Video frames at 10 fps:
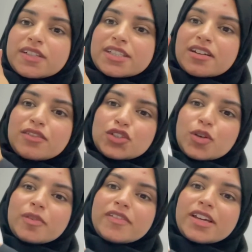stuff on
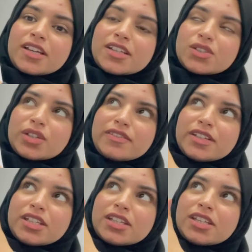top of it so if
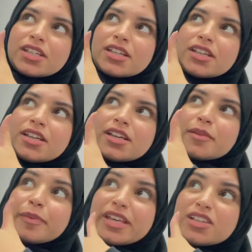he
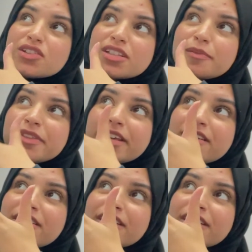pees or something